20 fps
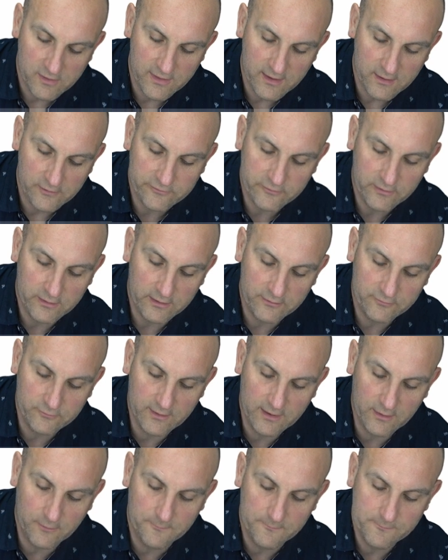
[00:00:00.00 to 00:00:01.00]
thousand as
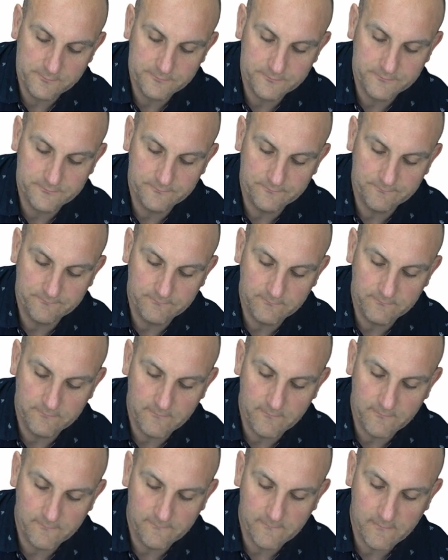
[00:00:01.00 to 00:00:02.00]
well.
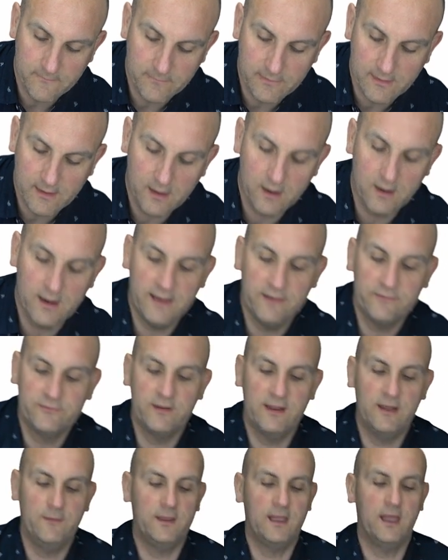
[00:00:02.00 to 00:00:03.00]
All right, so there we